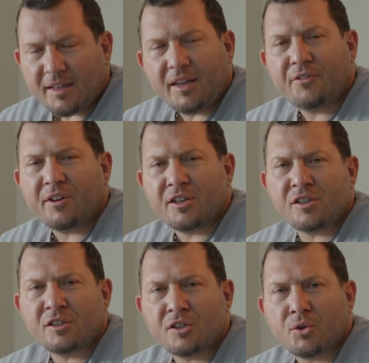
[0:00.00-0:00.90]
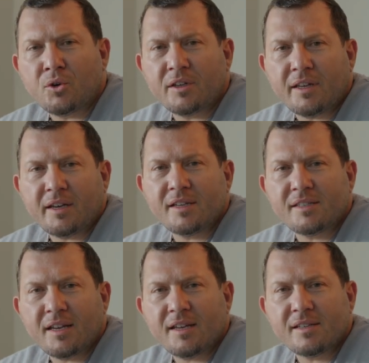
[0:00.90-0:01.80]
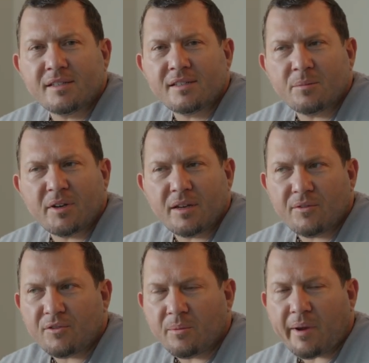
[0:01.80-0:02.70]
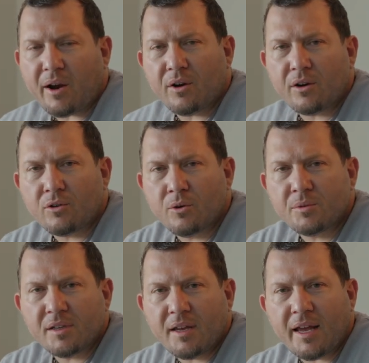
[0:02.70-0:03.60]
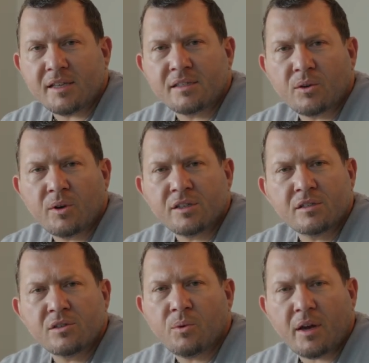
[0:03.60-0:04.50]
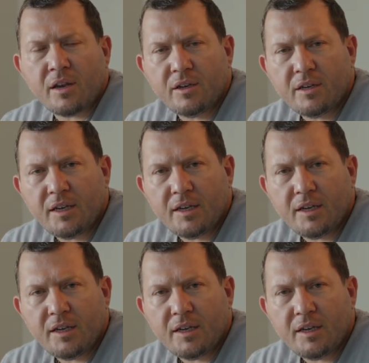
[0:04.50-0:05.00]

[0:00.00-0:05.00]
he finishes the tour, and then he says, somebody from our groups asked the question, so why do you